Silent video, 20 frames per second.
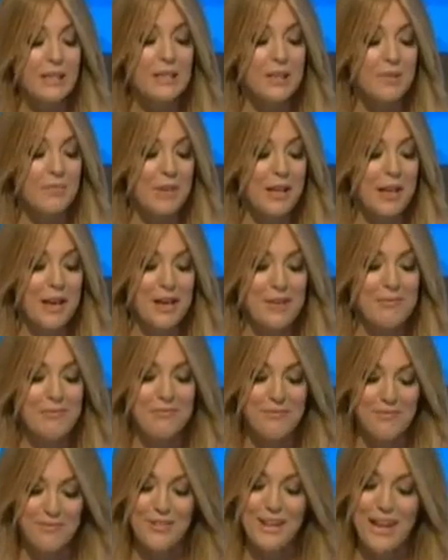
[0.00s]
something I
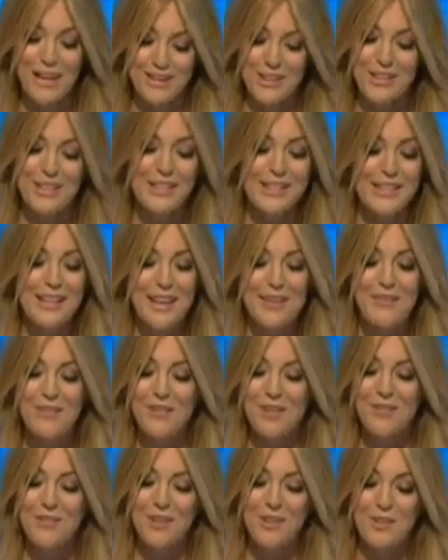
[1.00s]
as you can see,
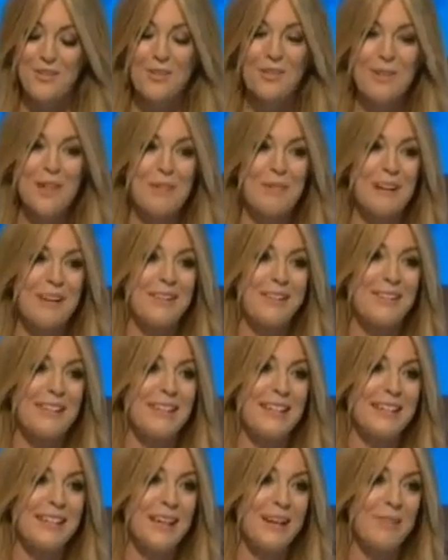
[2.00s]
feel very strongly about.
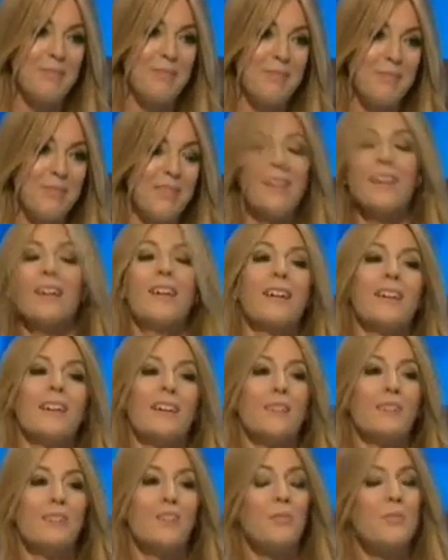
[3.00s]
And, um,
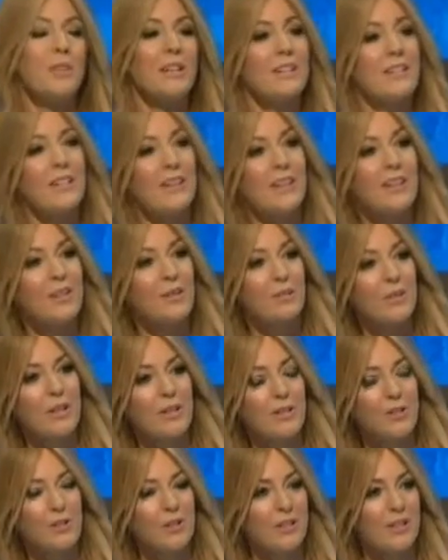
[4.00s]
and I've got my teeth well
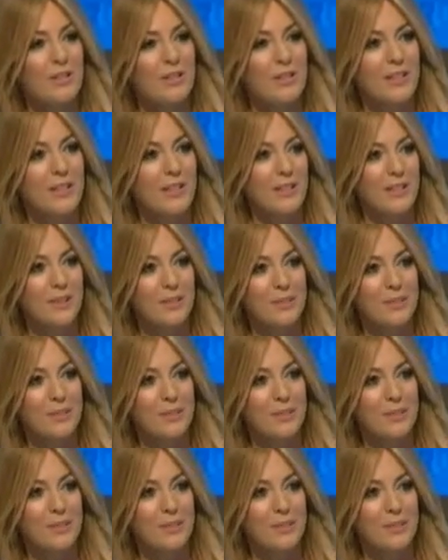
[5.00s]
and truly stuck into. I